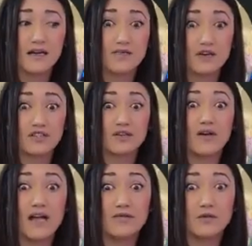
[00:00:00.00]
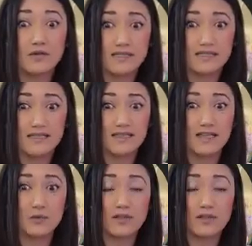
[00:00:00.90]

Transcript: of our survival instinct that we